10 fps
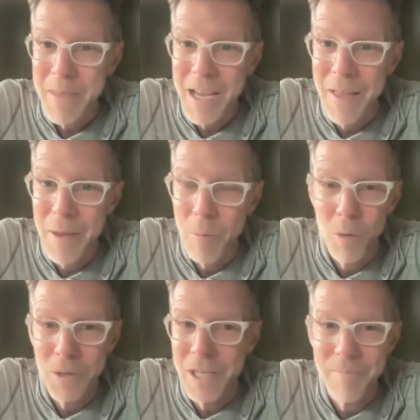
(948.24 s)
And they were
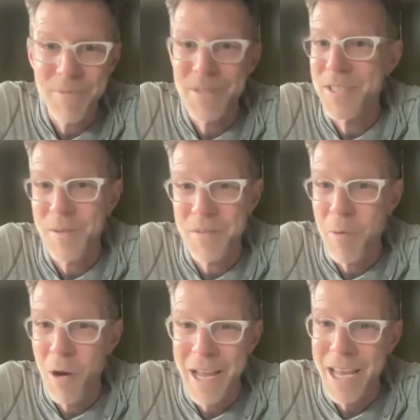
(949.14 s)
only just a
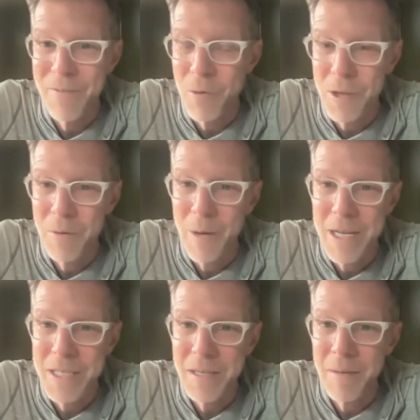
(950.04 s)
small handful that had
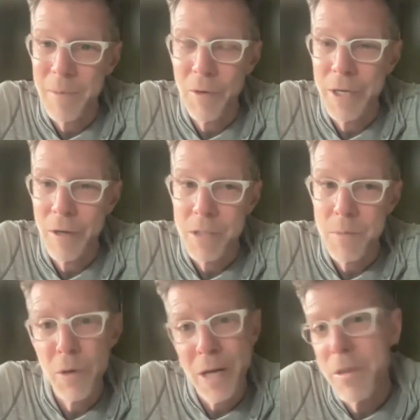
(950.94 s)
raised $1 million or
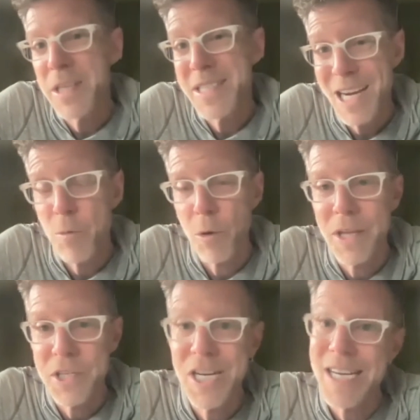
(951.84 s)
more. Now in the tech world,
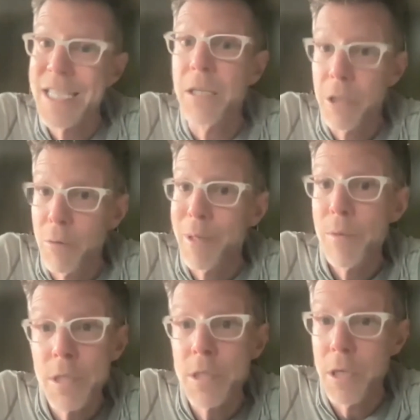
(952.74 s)
that's changing a little bit,
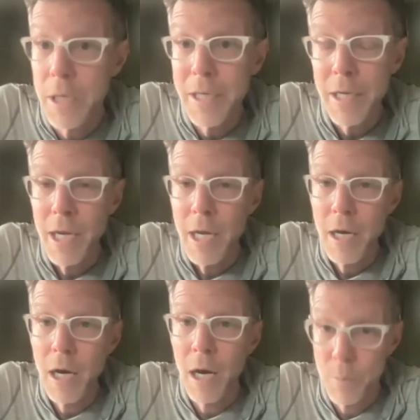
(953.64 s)
which is good,
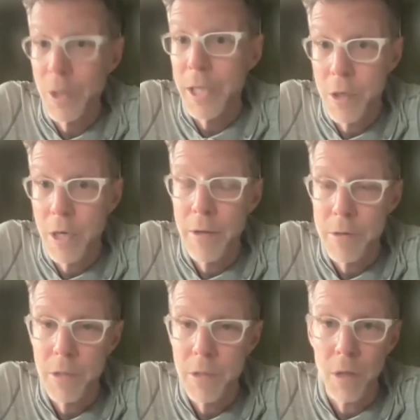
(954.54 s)
really good.
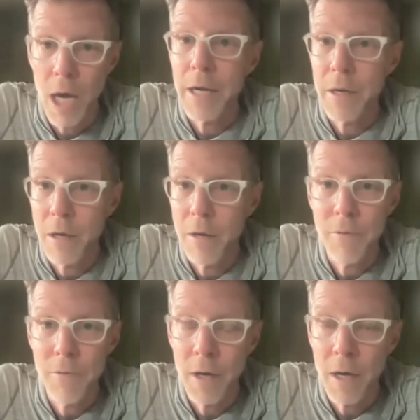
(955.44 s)
There's a lot of,
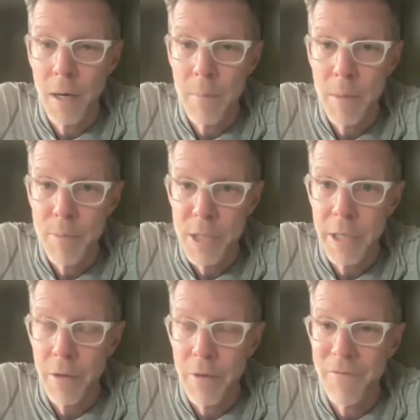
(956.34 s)
particularly
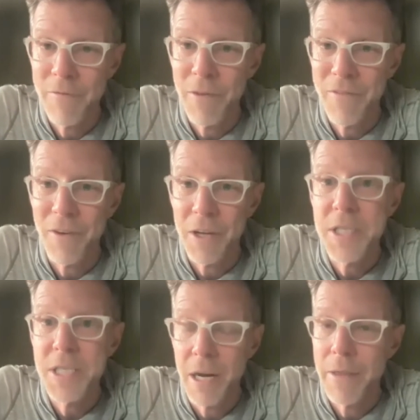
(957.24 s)
on the fund
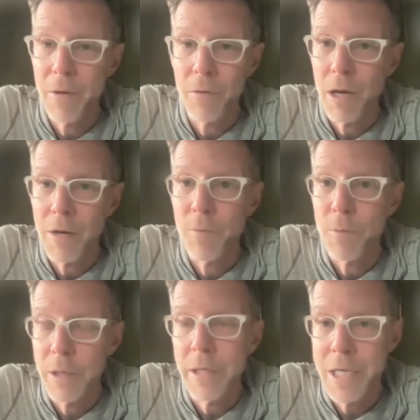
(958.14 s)
side, there are a lot of
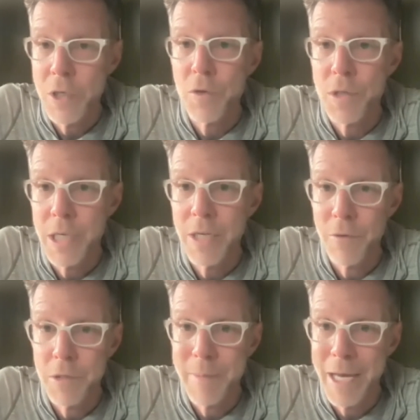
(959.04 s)
really interesting,
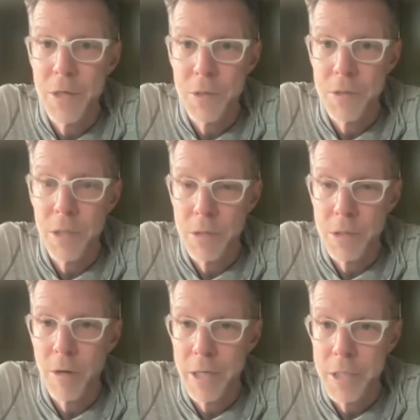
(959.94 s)
diverse managers that are
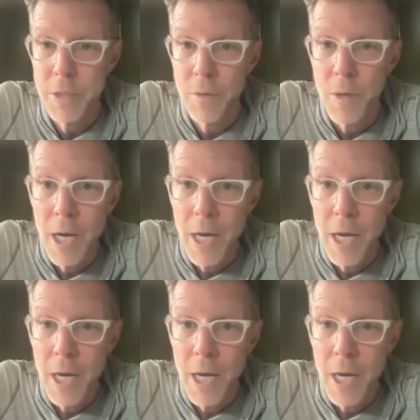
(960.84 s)
starting to